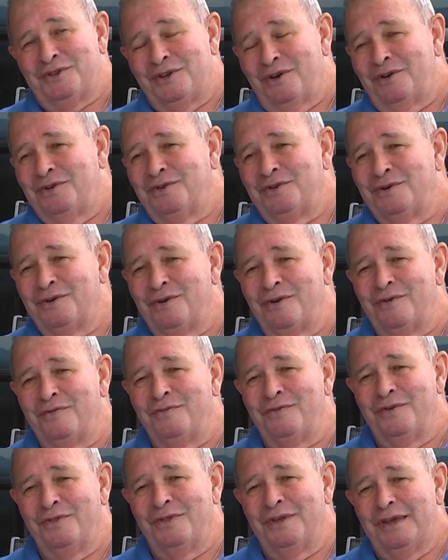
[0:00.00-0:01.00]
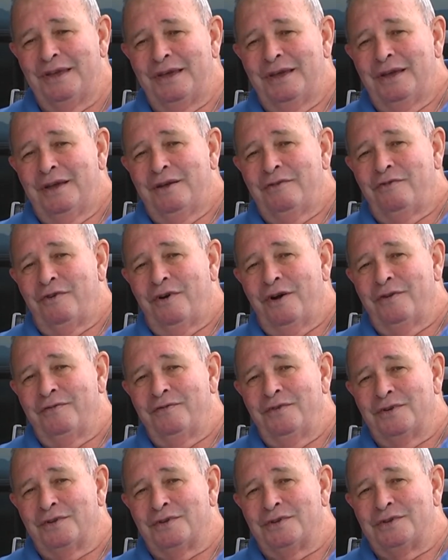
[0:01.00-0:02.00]
So I took off with 5
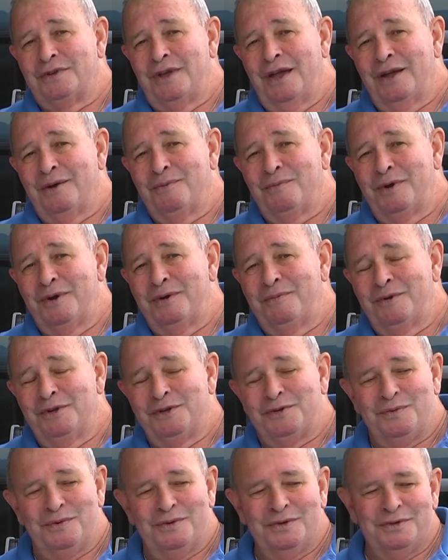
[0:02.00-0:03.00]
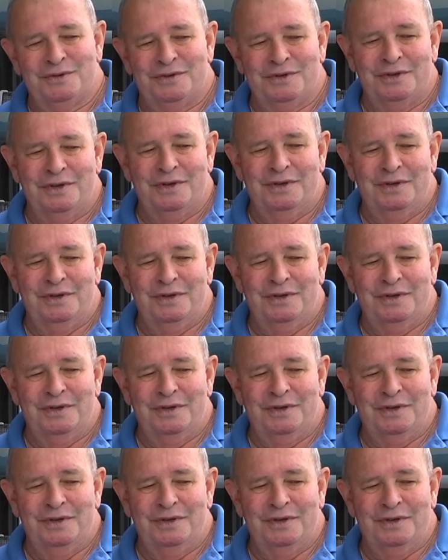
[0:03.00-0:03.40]
knots downwind, which was